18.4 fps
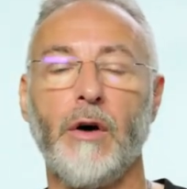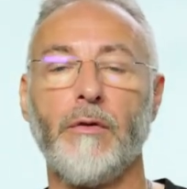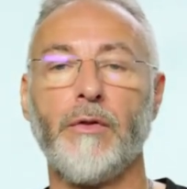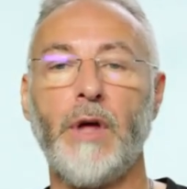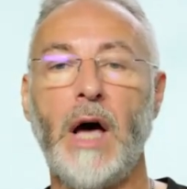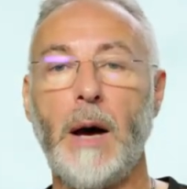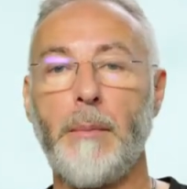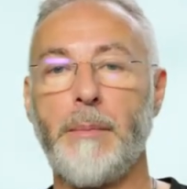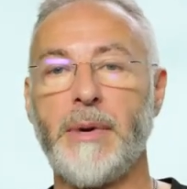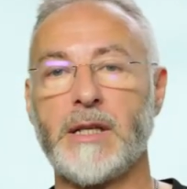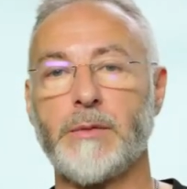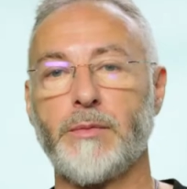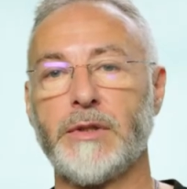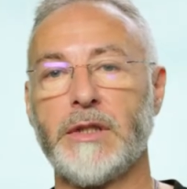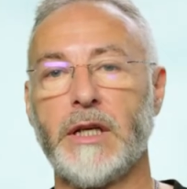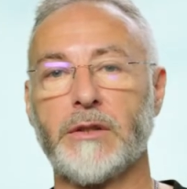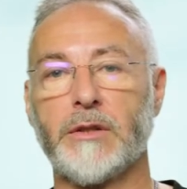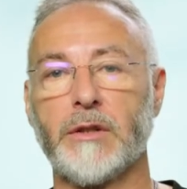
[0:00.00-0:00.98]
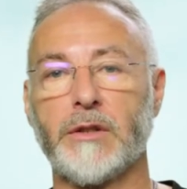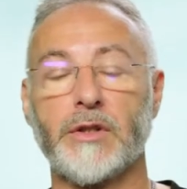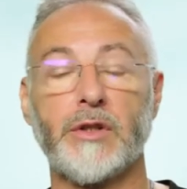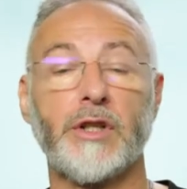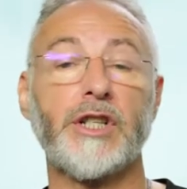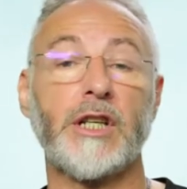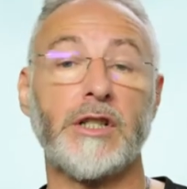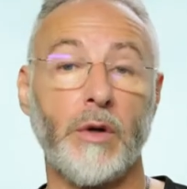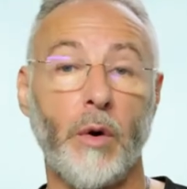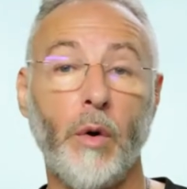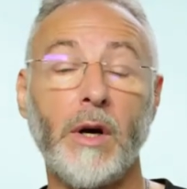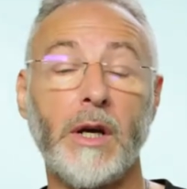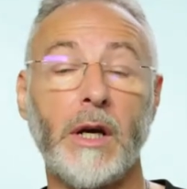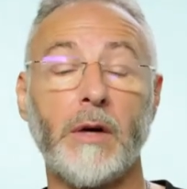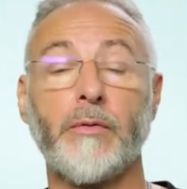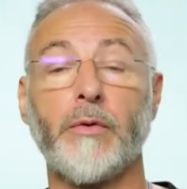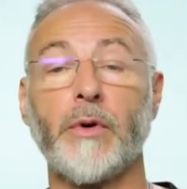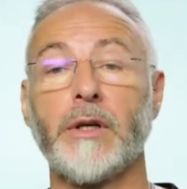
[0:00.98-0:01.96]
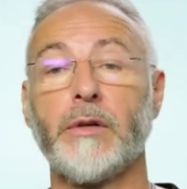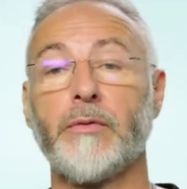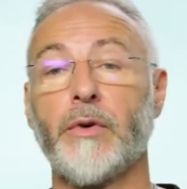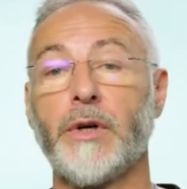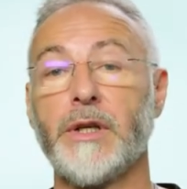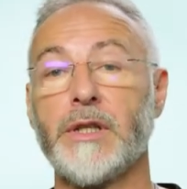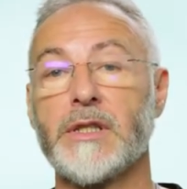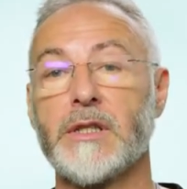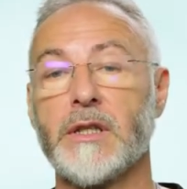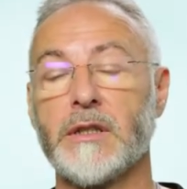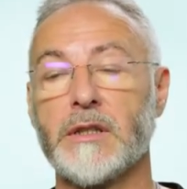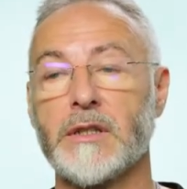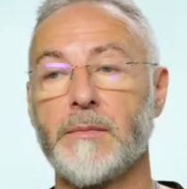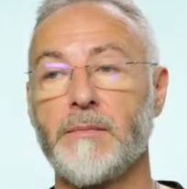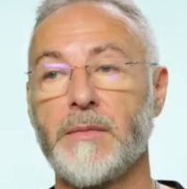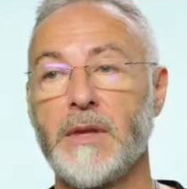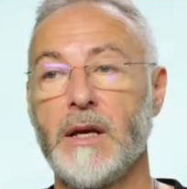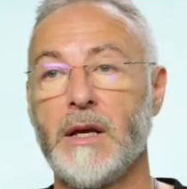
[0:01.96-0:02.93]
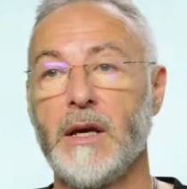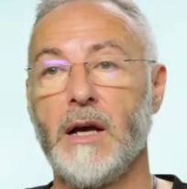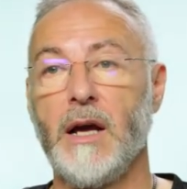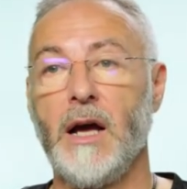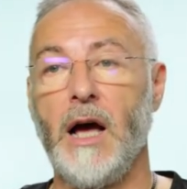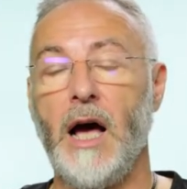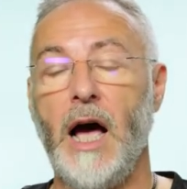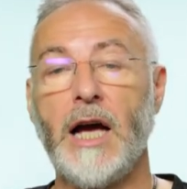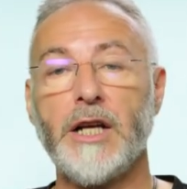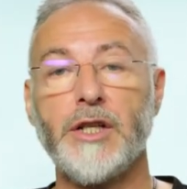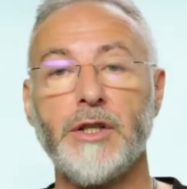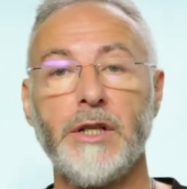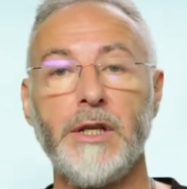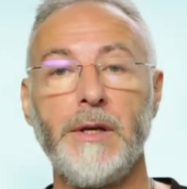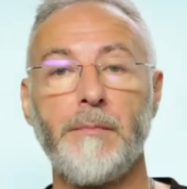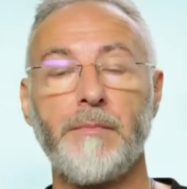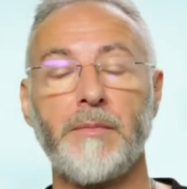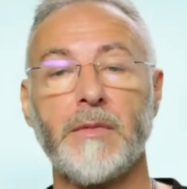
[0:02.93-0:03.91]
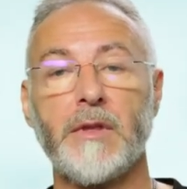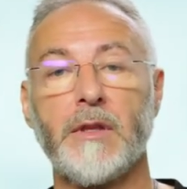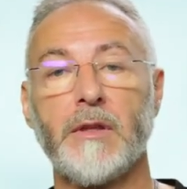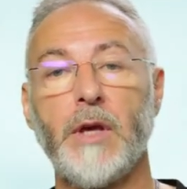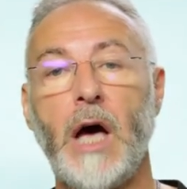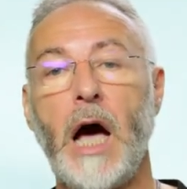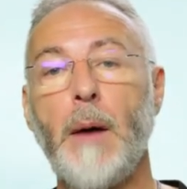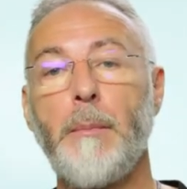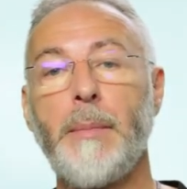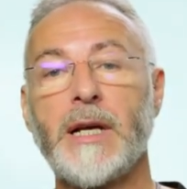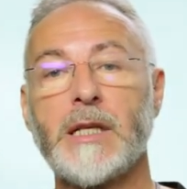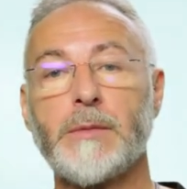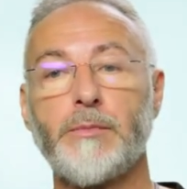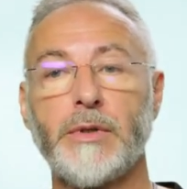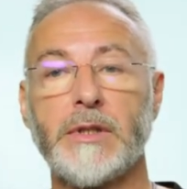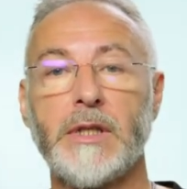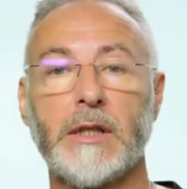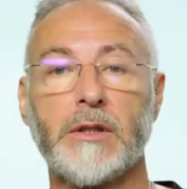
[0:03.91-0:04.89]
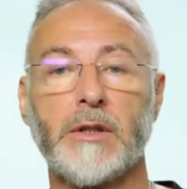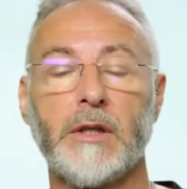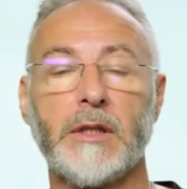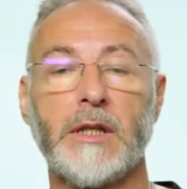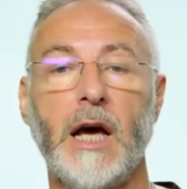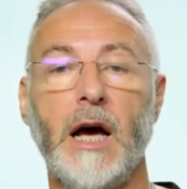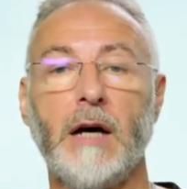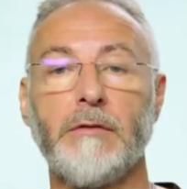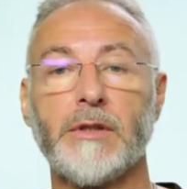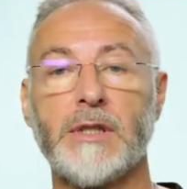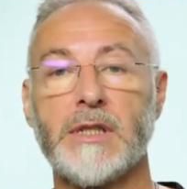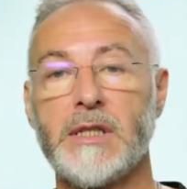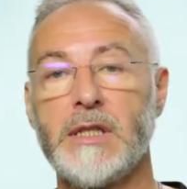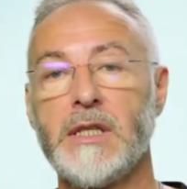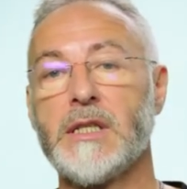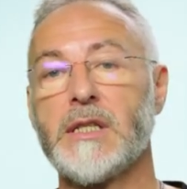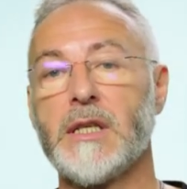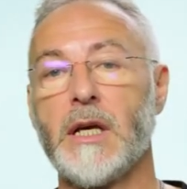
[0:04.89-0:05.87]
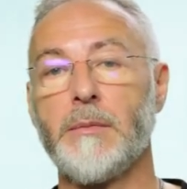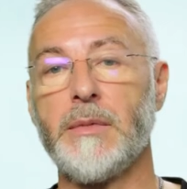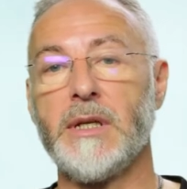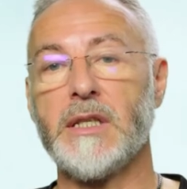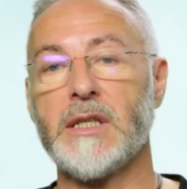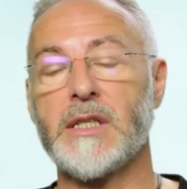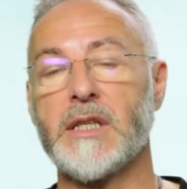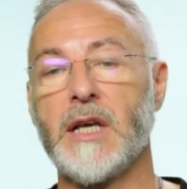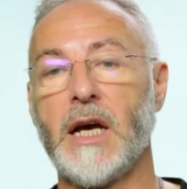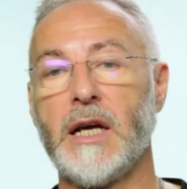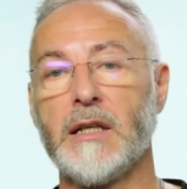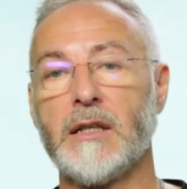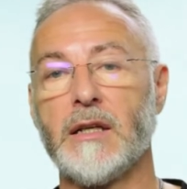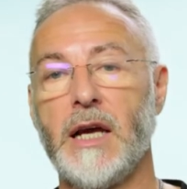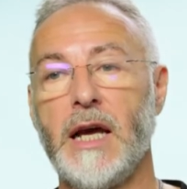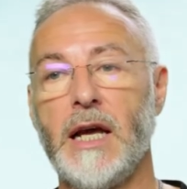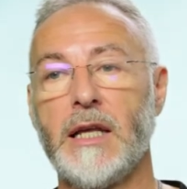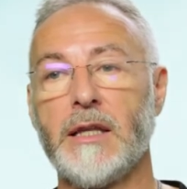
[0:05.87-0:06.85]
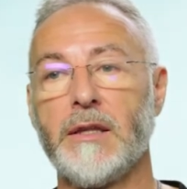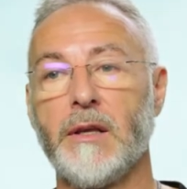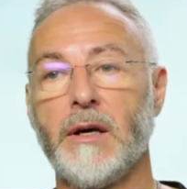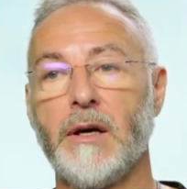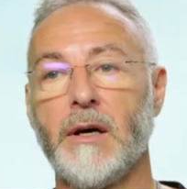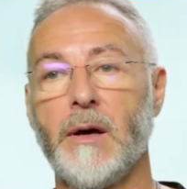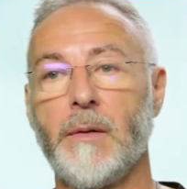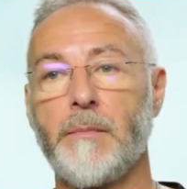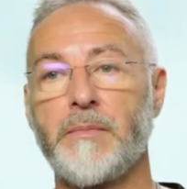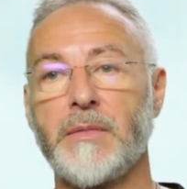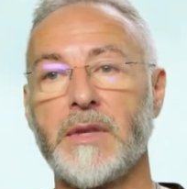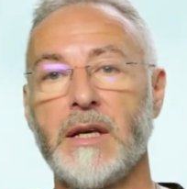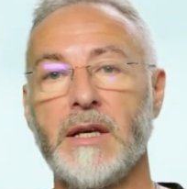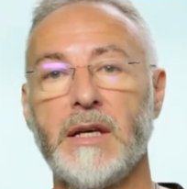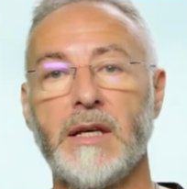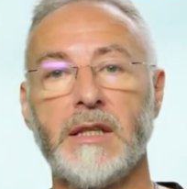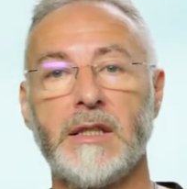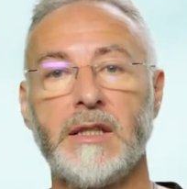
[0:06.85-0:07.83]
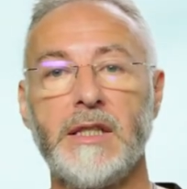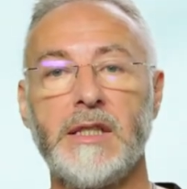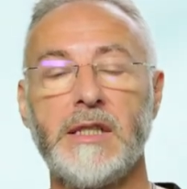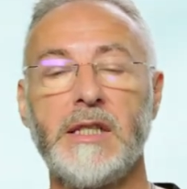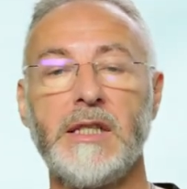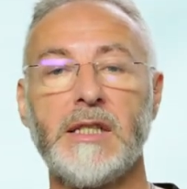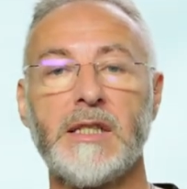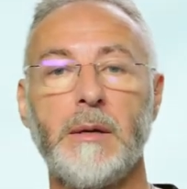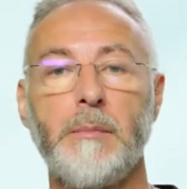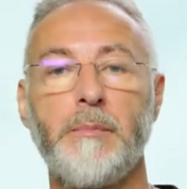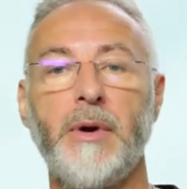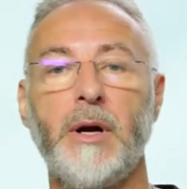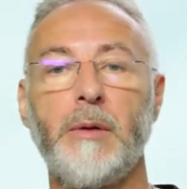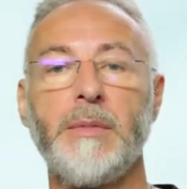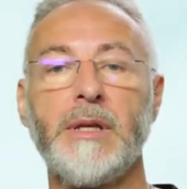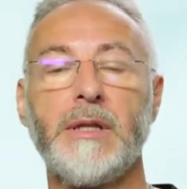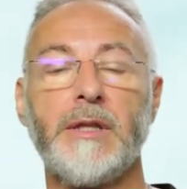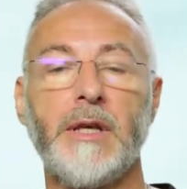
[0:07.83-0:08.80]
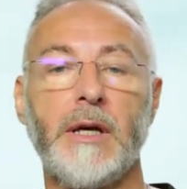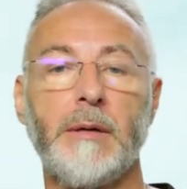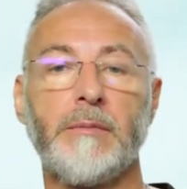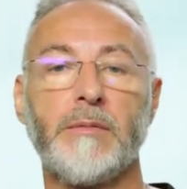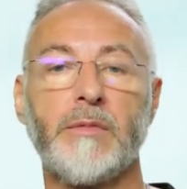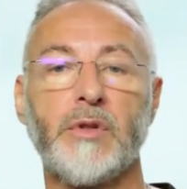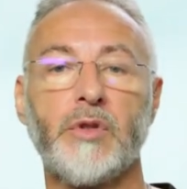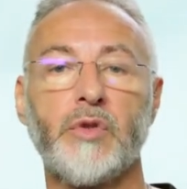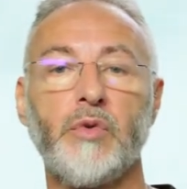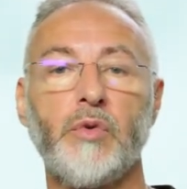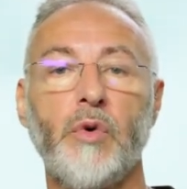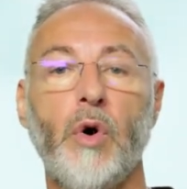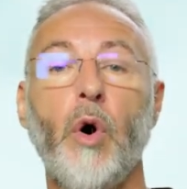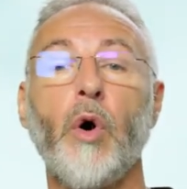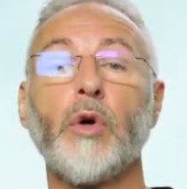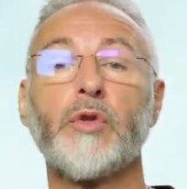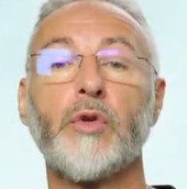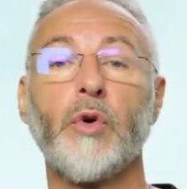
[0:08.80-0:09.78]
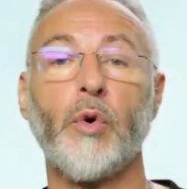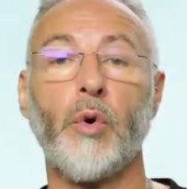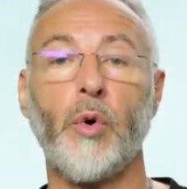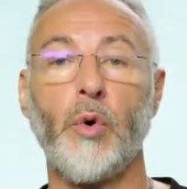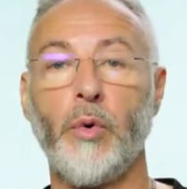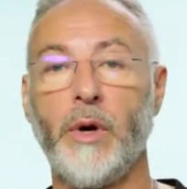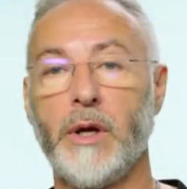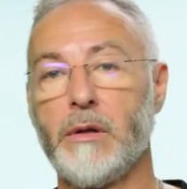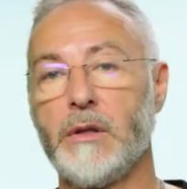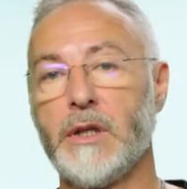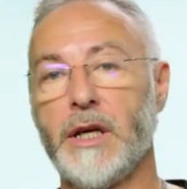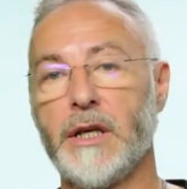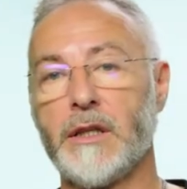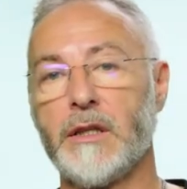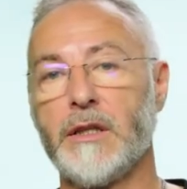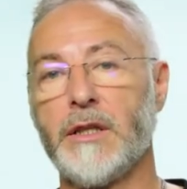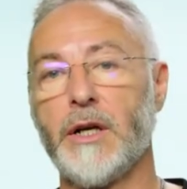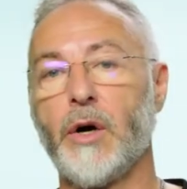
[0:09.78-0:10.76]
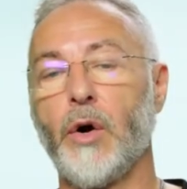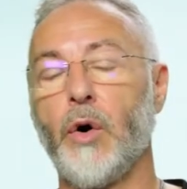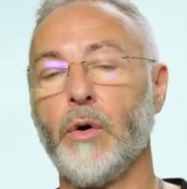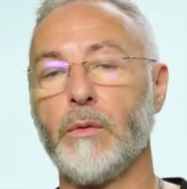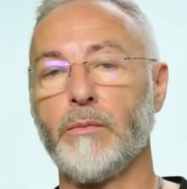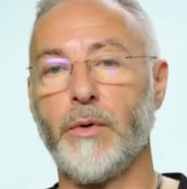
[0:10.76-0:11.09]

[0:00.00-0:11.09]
of the apex predator, such as orca, for, for instance. Actually, the apex predator, they have a system inside, and um, These systems permit them to auto-regulate their own